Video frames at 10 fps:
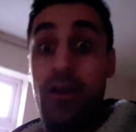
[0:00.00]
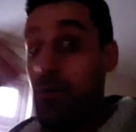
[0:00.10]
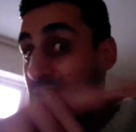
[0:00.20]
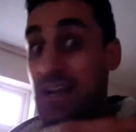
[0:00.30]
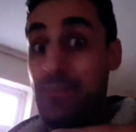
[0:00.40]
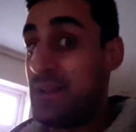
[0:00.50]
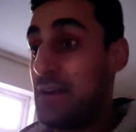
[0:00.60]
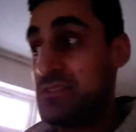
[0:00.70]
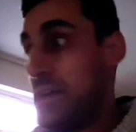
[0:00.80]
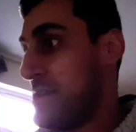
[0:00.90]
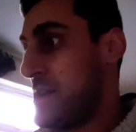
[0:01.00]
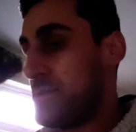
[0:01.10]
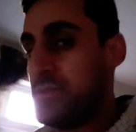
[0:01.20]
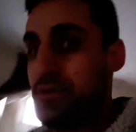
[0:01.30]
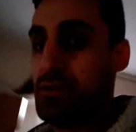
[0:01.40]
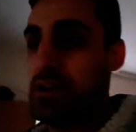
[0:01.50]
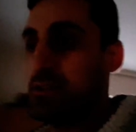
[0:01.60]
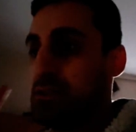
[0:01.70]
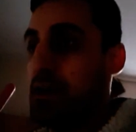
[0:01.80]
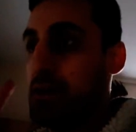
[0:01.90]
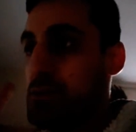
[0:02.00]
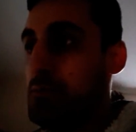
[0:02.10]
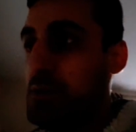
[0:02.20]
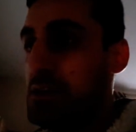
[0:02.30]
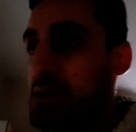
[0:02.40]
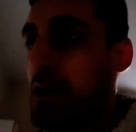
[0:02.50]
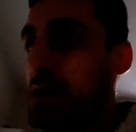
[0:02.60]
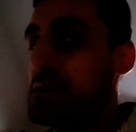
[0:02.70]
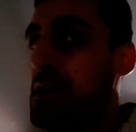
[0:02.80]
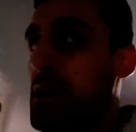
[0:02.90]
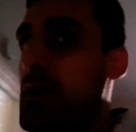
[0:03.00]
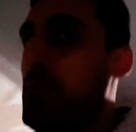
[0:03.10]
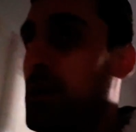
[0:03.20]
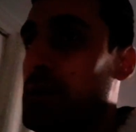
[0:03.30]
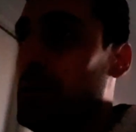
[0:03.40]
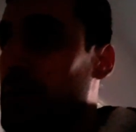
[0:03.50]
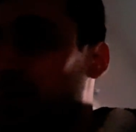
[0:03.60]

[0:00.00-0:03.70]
what's happening outside I don't know there's uh, two police cars one